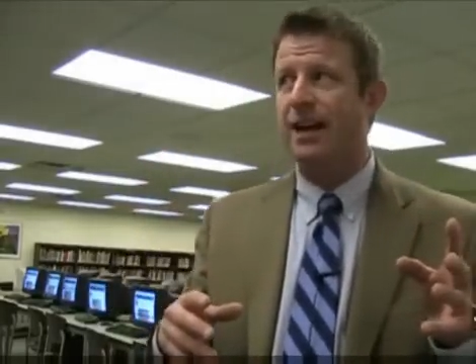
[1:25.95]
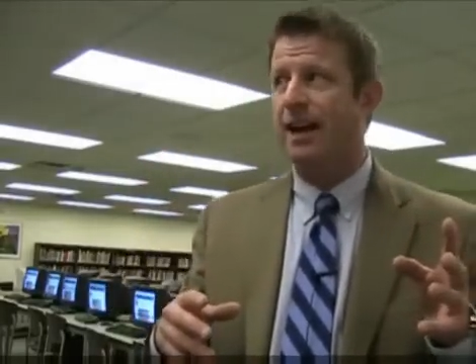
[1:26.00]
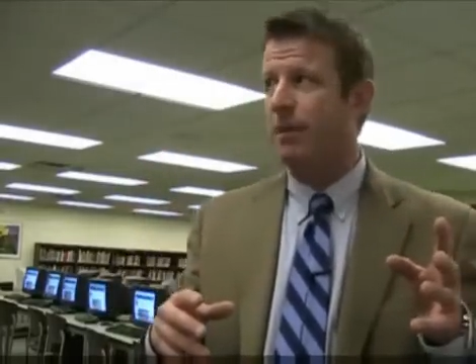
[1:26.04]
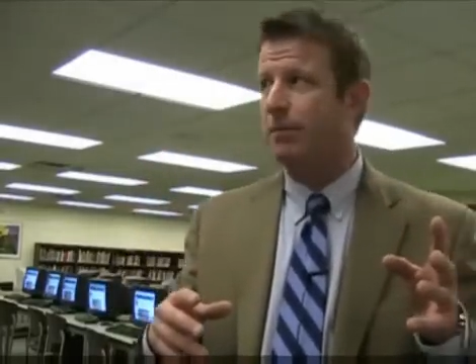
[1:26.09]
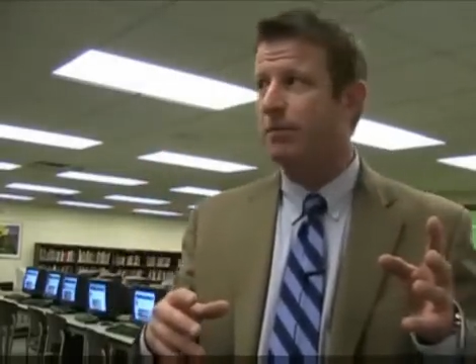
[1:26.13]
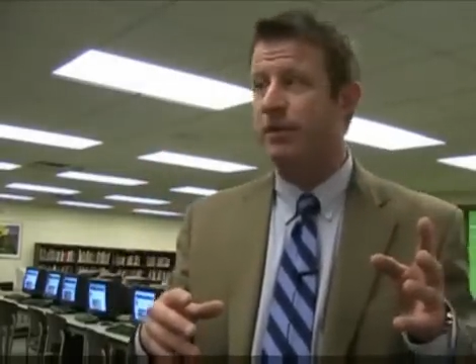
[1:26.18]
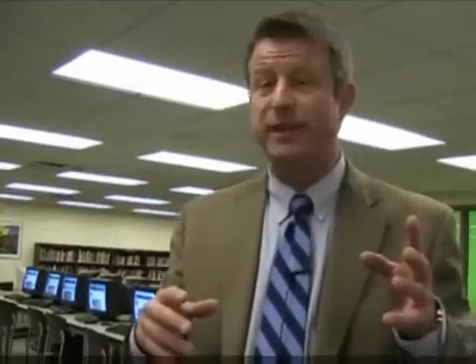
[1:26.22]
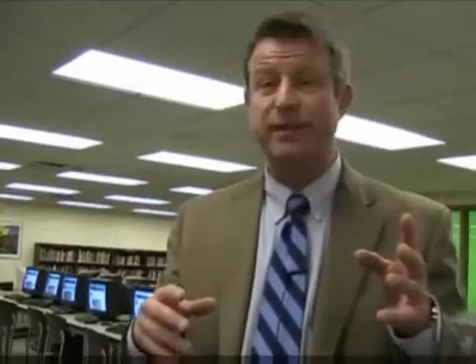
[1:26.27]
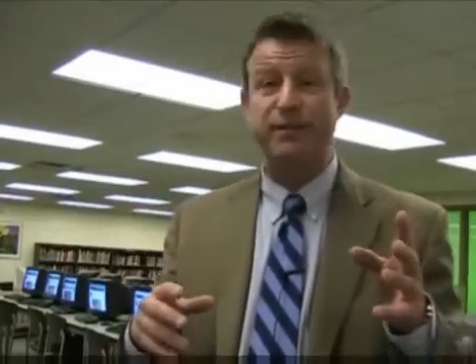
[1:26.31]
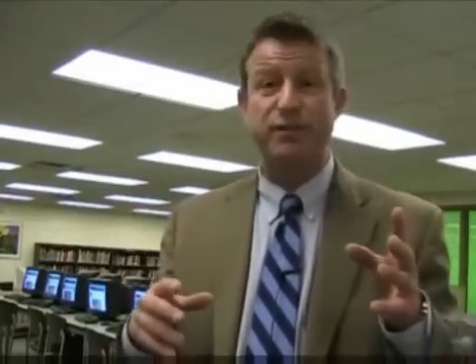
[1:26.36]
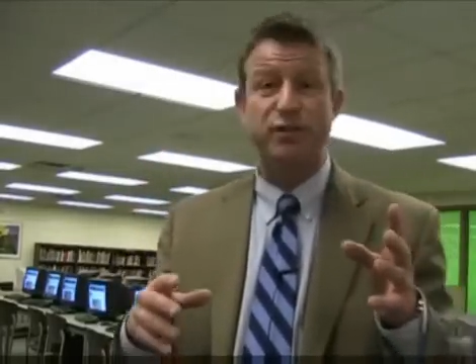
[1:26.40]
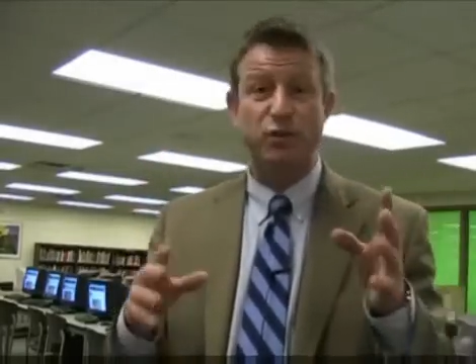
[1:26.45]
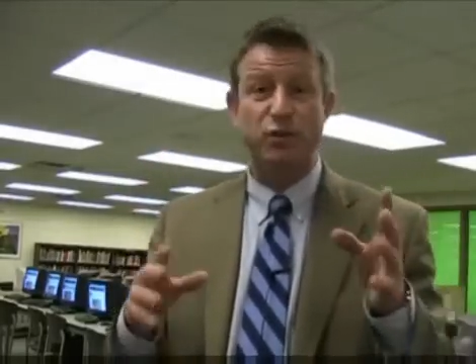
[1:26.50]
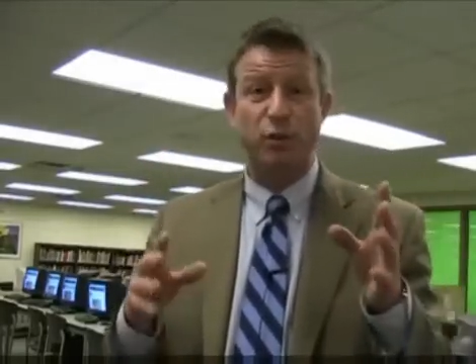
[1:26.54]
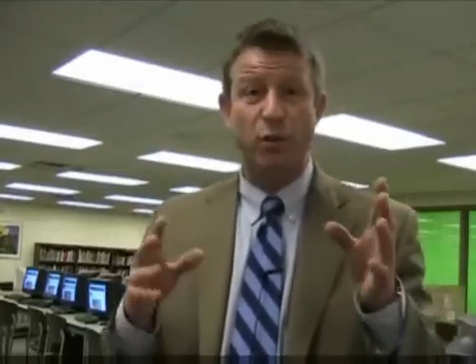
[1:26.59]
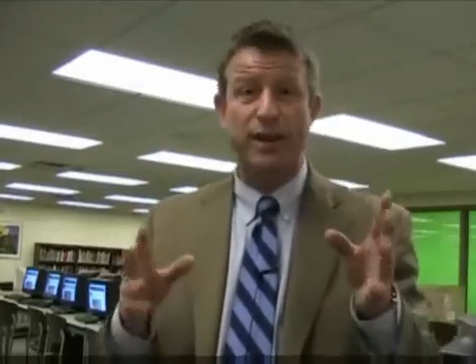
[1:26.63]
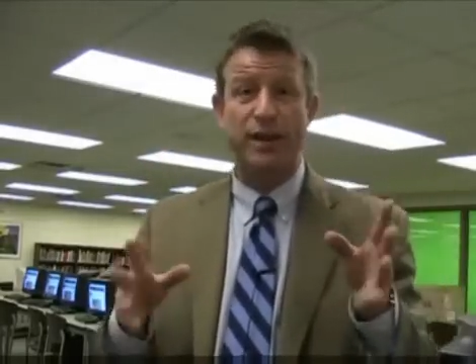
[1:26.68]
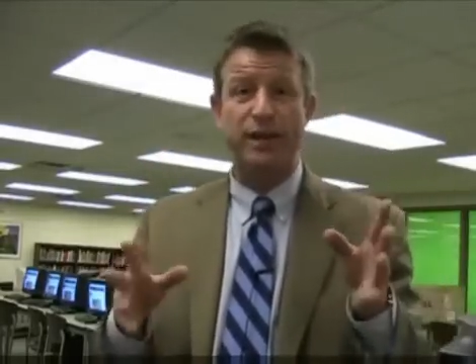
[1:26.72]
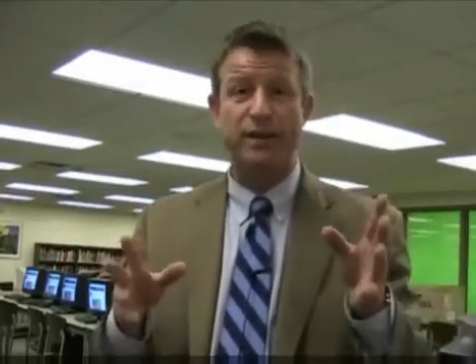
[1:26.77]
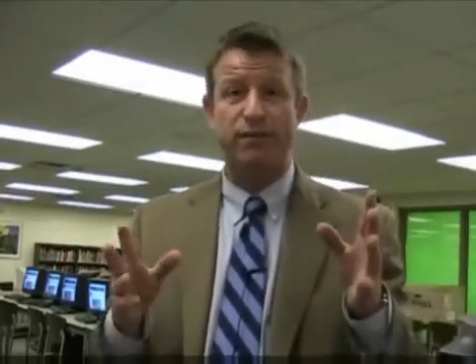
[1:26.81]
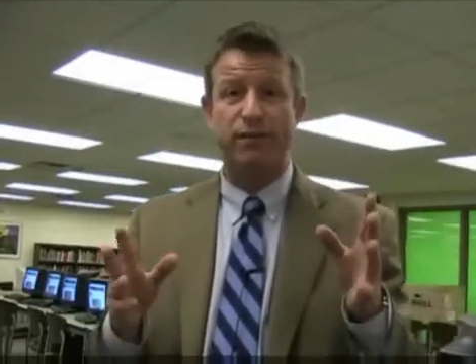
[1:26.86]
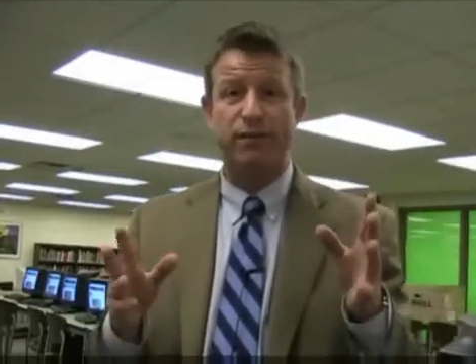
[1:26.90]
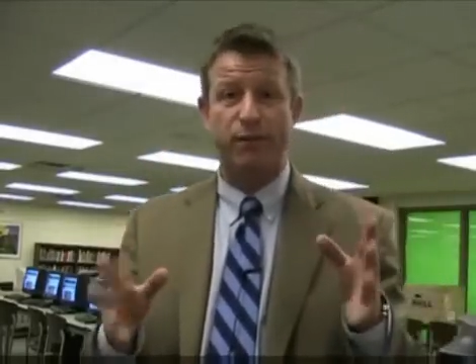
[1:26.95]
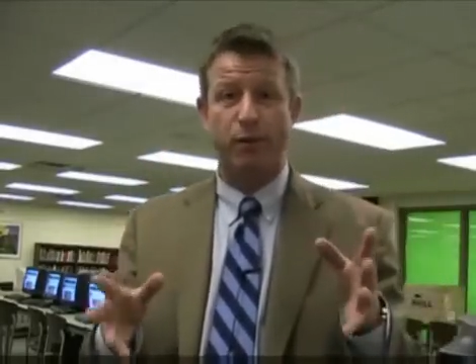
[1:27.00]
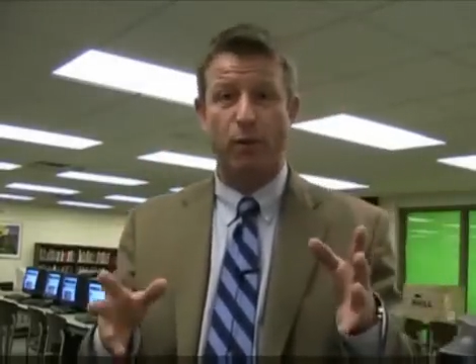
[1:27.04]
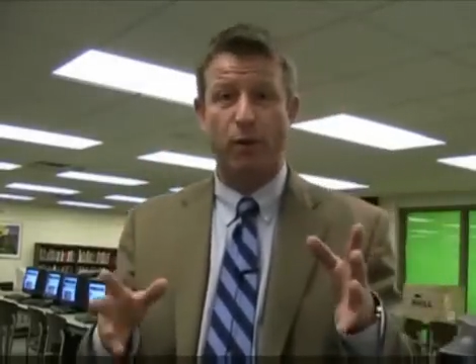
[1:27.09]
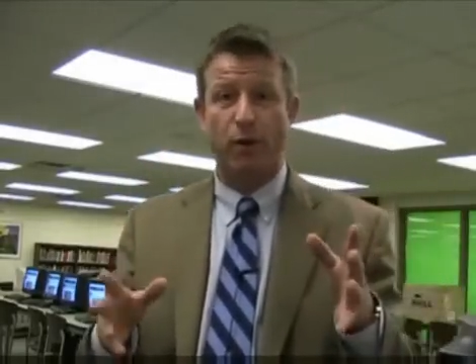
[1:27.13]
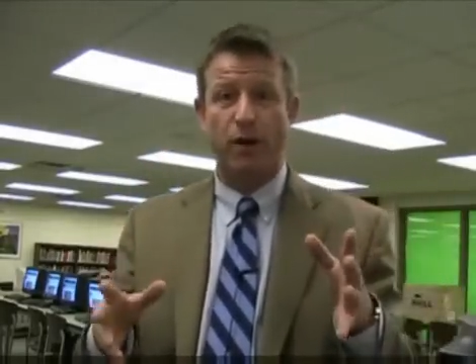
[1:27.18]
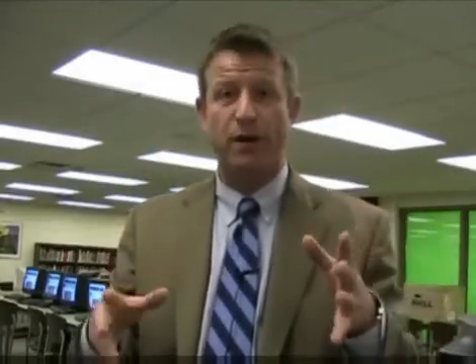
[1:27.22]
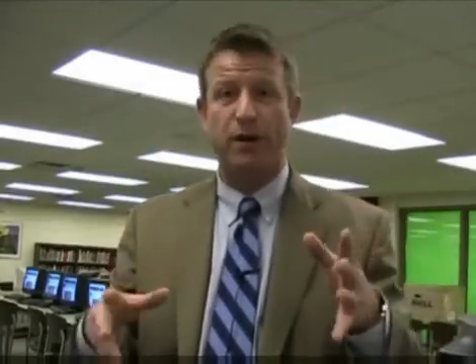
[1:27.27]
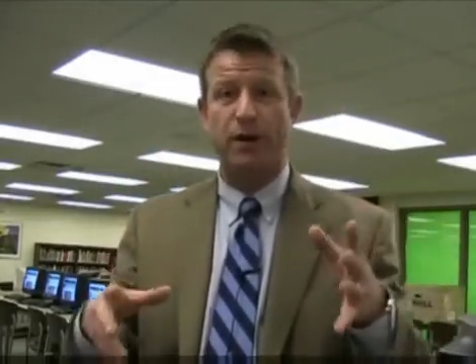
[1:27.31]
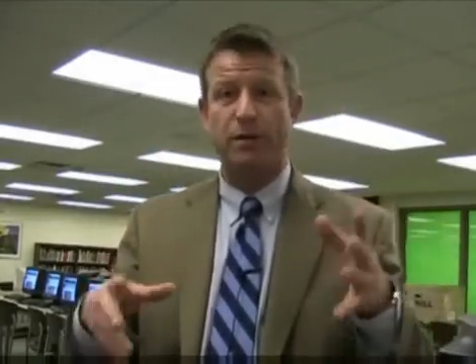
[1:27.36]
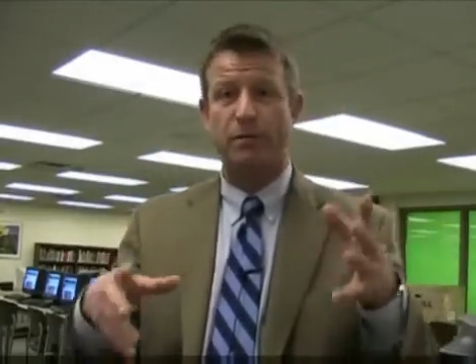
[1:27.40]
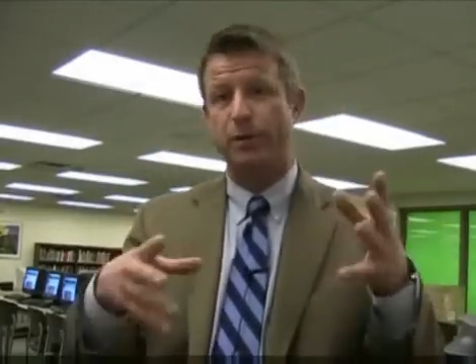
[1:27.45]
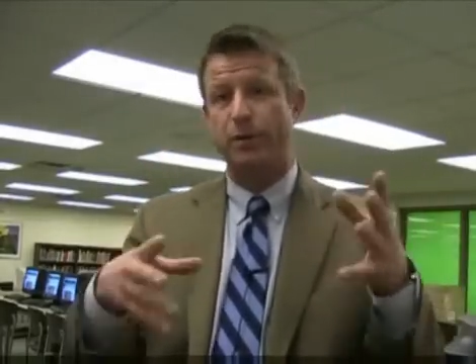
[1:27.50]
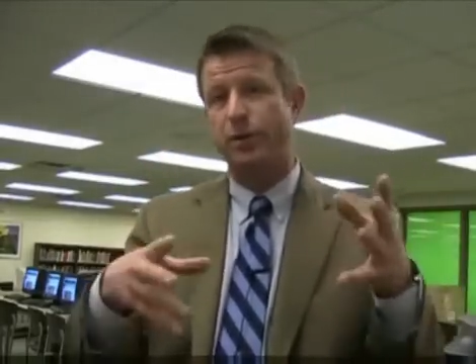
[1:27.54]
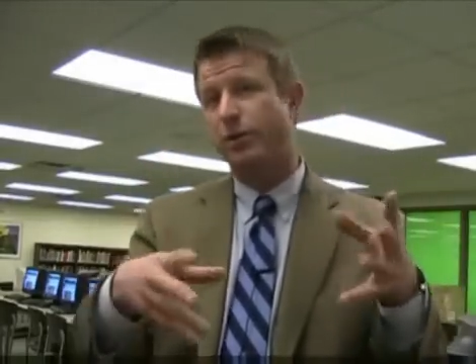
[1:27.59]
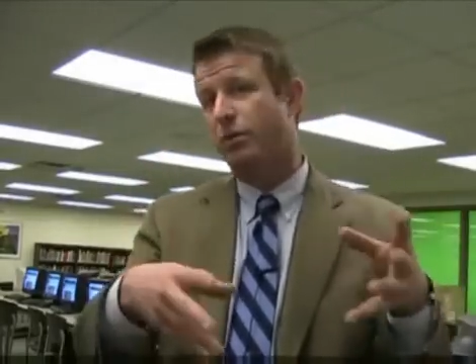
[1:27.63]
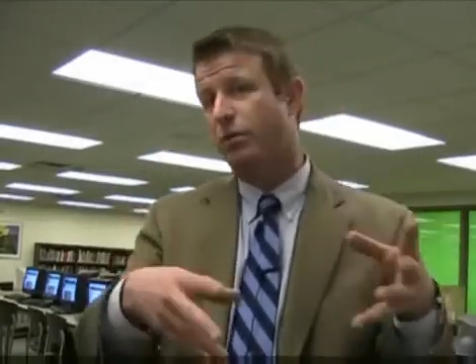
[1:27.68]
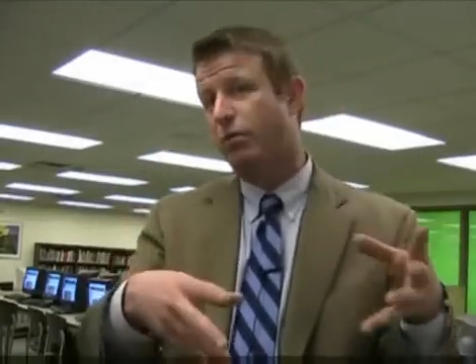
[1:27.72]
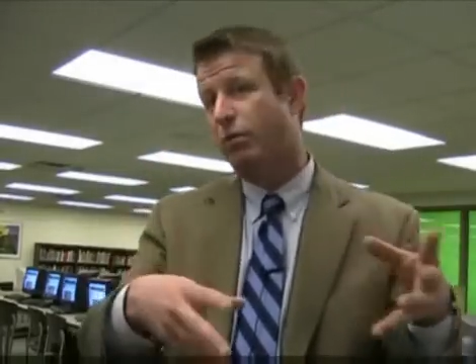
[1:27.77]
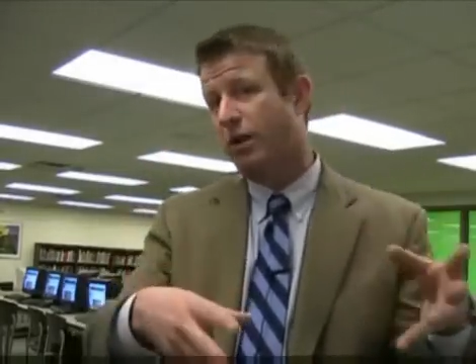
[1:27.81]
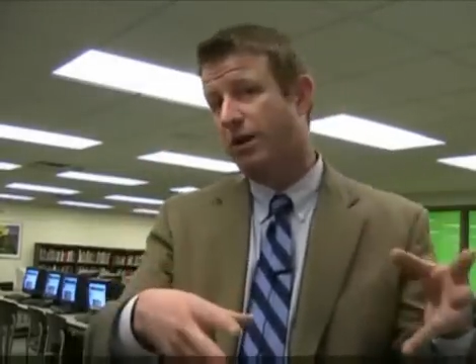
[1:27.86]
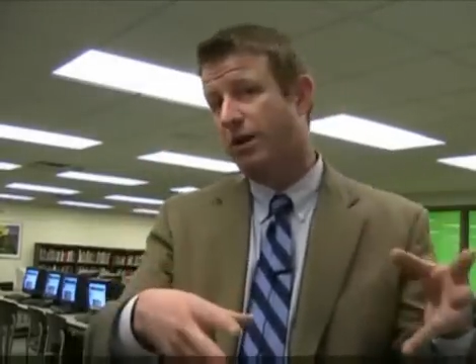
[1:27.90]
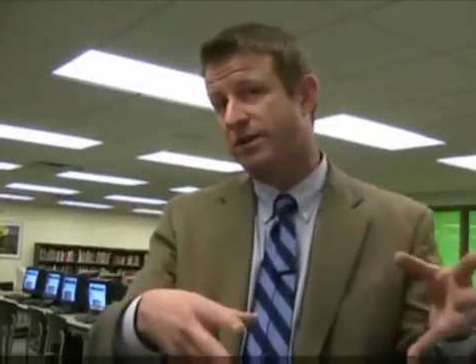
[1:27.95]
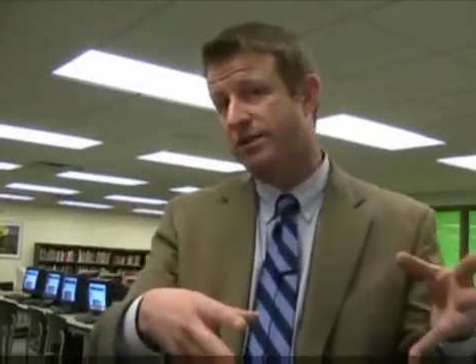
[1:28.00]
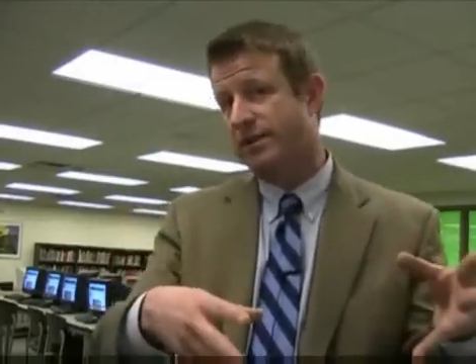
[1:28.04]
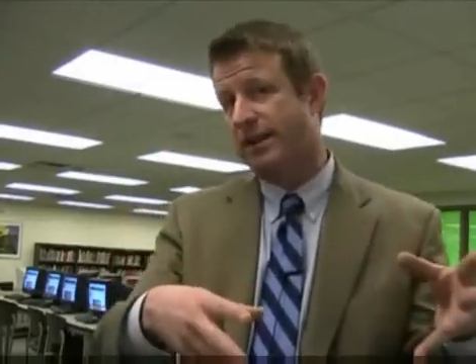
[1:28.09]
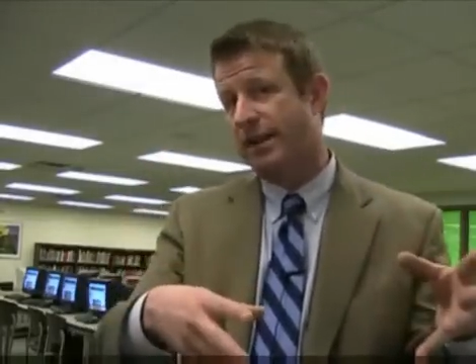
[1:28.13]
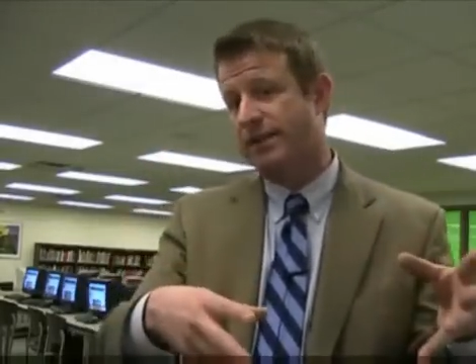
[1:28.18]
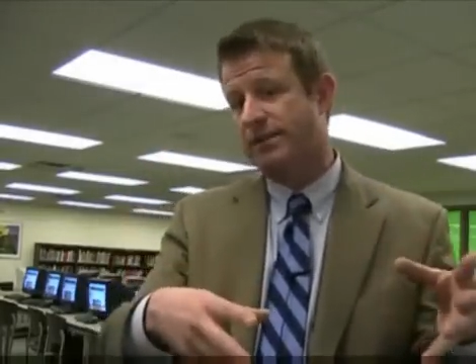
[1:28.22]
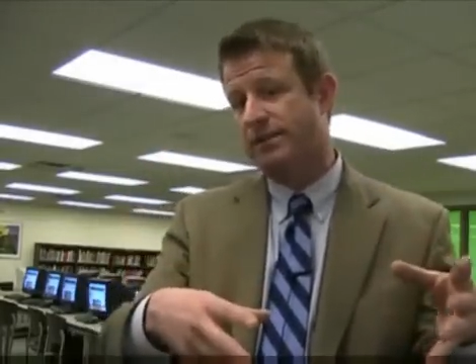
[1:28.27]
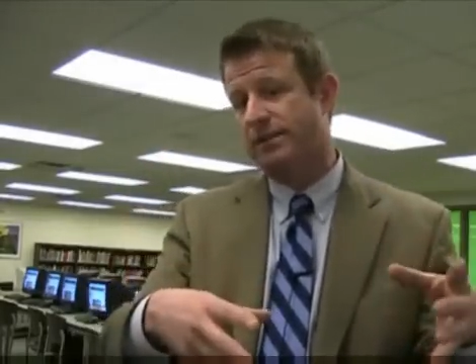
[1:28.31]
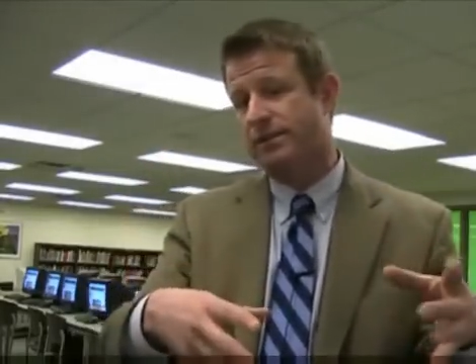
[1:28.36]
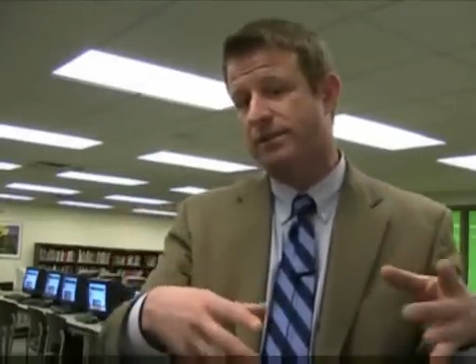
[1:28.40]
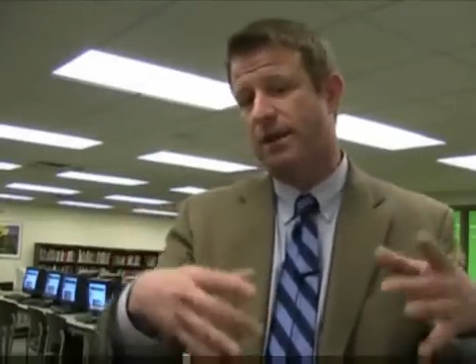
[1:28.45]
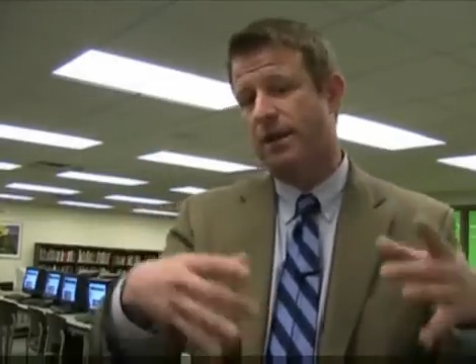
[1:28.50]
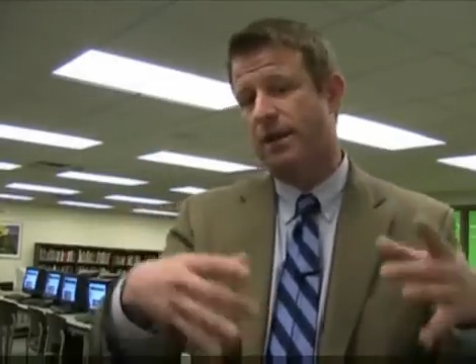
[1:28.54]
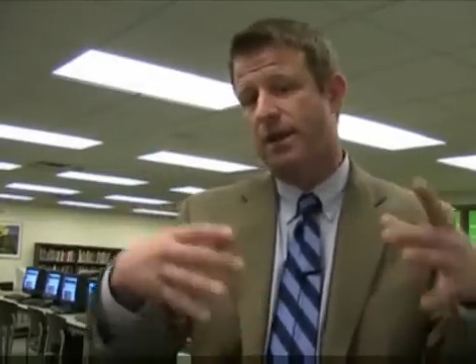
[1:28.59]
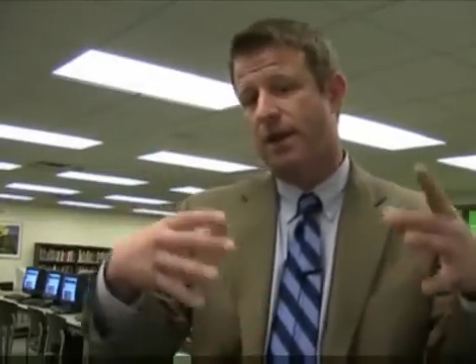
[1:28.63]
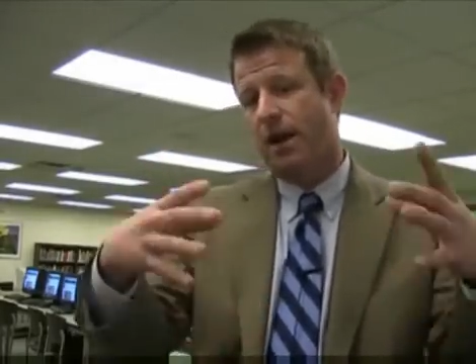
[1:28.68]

I believe, 24 computer workstations